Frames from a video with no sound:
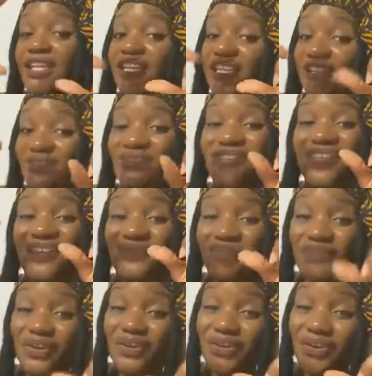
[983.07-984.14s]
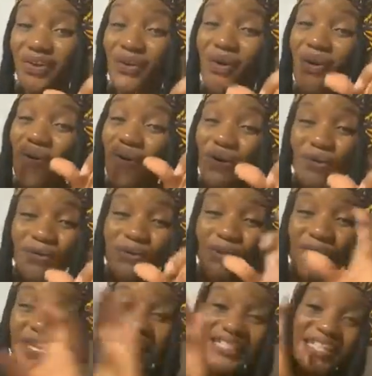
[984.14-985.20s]
it'll say Virgo all the
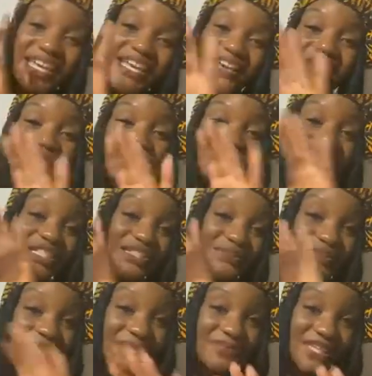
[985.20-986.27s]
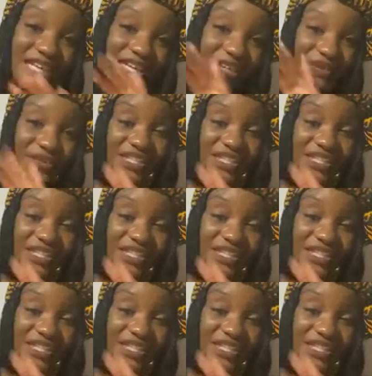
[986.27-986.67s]
way down, deep, deep down.